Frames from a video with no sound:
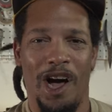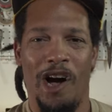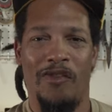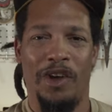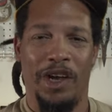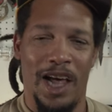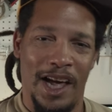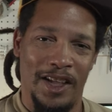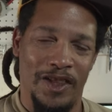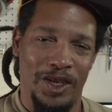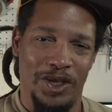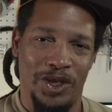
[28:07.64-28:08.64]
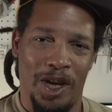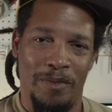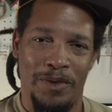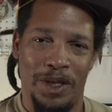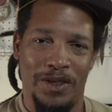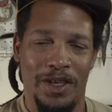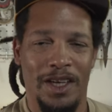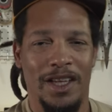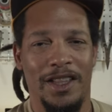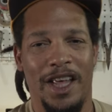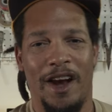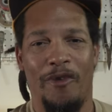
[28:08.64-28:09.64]
of a lot of these subjects
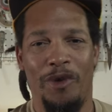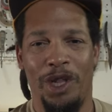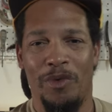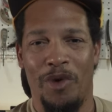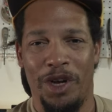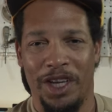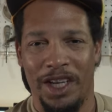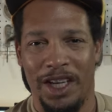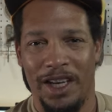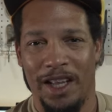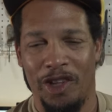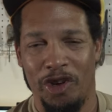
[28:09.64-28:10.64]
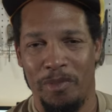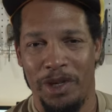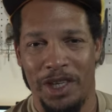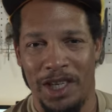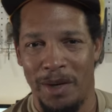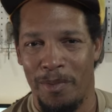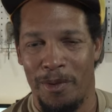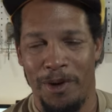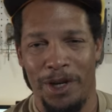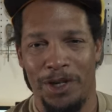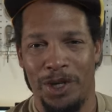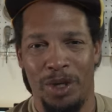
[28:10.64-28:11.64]
that I really want to get a little bit deeper
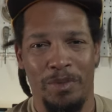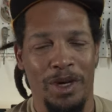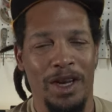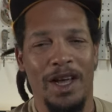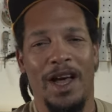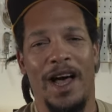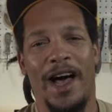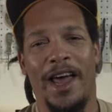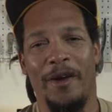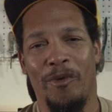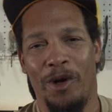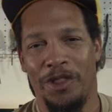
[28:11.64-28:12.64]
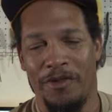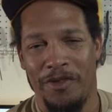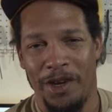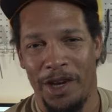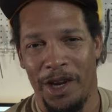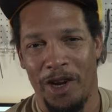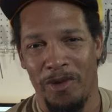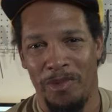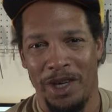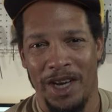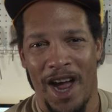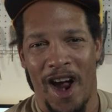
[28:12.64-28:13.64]
into, but I didn't want the video to
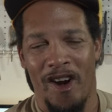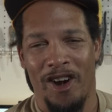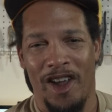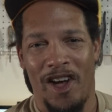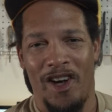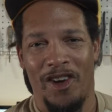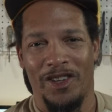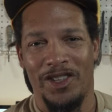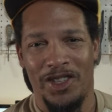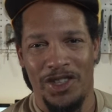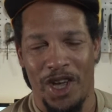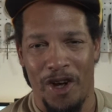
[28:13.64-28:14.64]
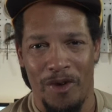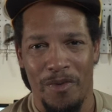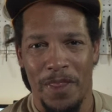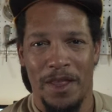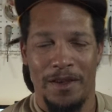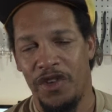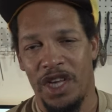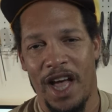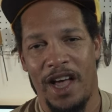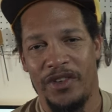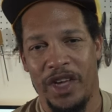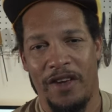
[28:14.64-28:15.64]
be an hour long. So if you
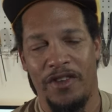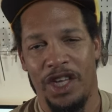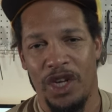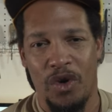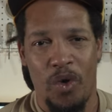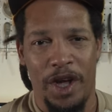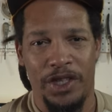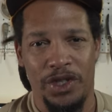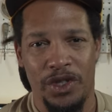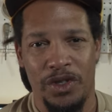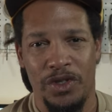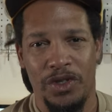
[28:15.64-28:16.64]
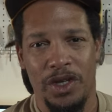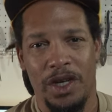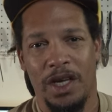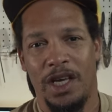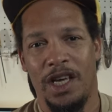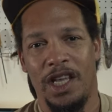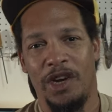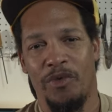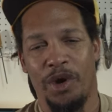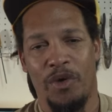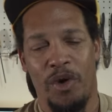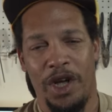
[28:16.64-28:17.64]
guys have any questions, any
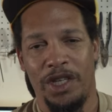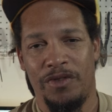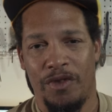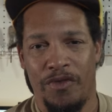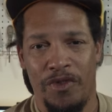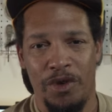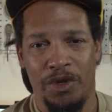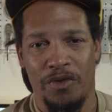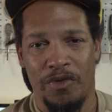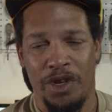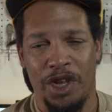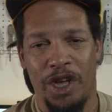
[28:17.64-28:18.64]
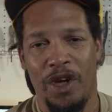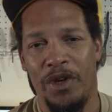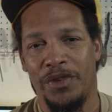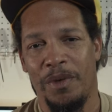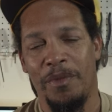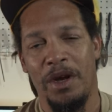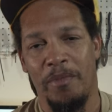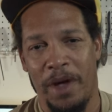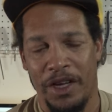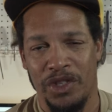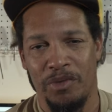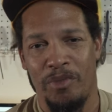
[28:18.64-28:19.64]
requests for future videos, I'm going to
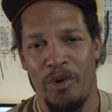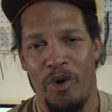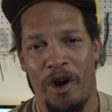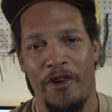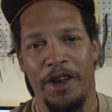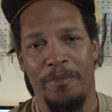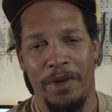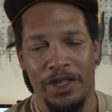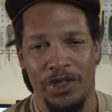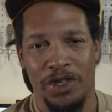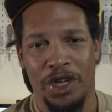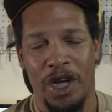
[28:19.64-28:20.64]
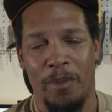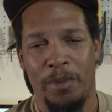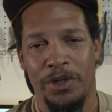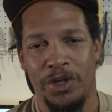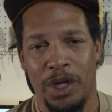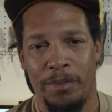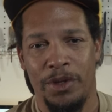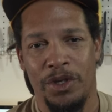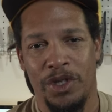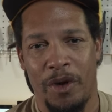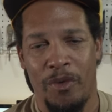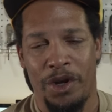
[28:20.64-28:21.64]
make some more. I already mentioned a couple of
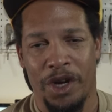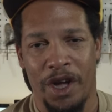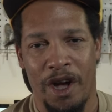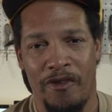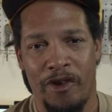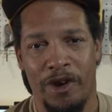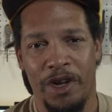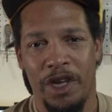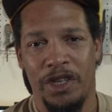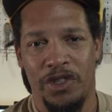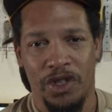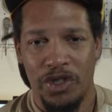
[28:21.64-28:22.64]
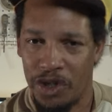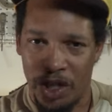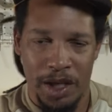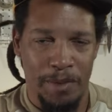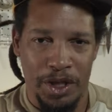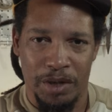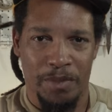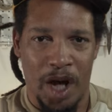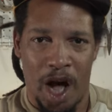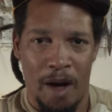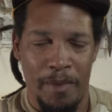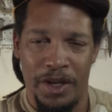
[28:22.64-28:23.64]
subjects I want to cover. Just leave me some
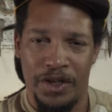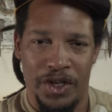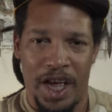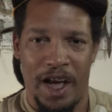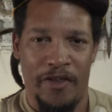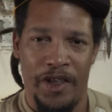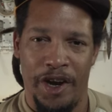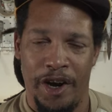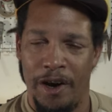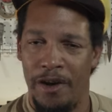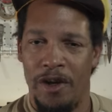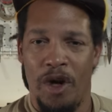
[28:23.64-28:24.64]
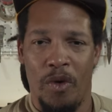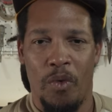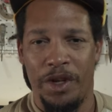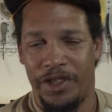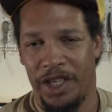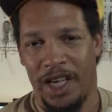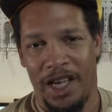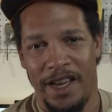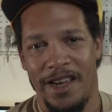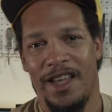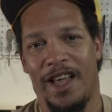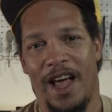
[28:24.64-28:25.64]
comments down there. Once
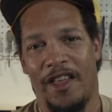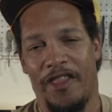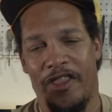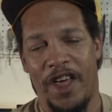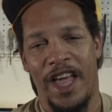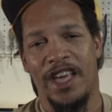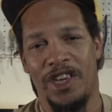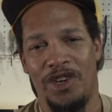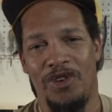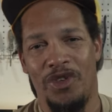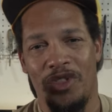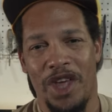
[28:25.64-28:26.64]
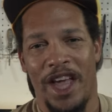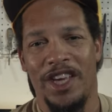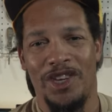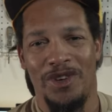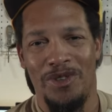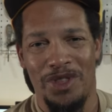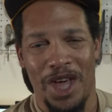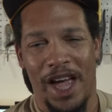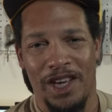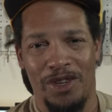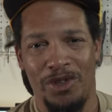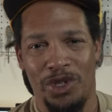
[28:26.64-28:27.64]
again, I thank you, thank you,
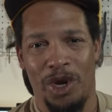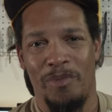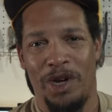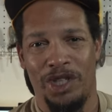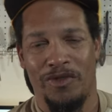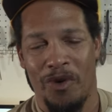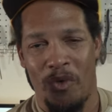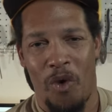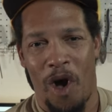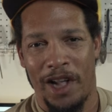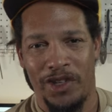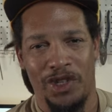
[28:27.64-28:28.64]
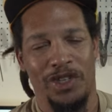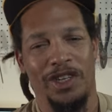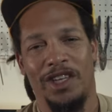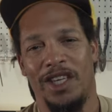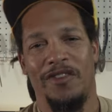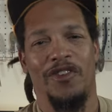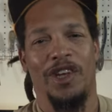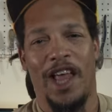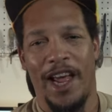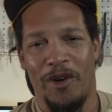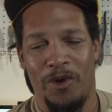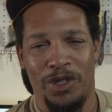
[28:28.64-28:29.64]
thank you so much for watching. If you
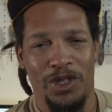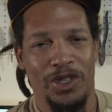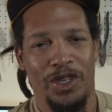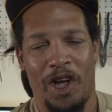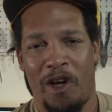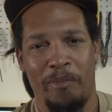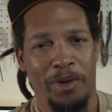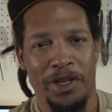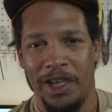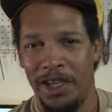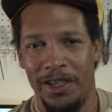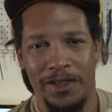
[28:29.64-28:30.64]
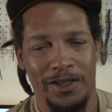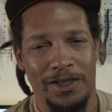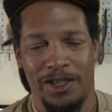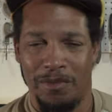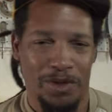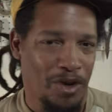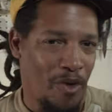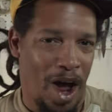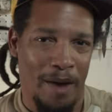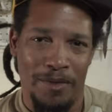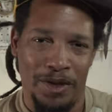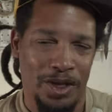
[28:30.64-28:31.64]
like what you saw, please
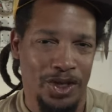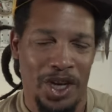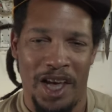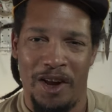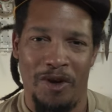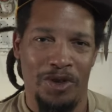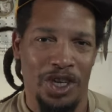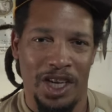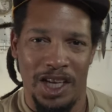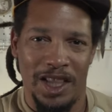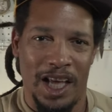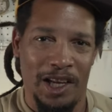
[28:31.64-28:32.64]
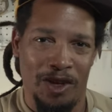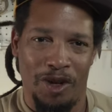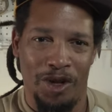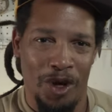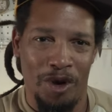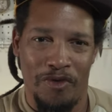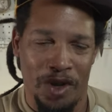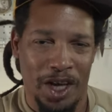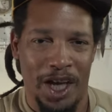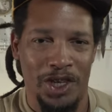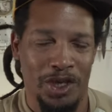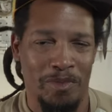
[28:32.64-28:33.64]
subscribe to the channel. You can hit that little
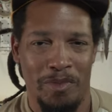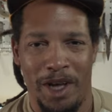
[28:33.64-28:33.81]
notification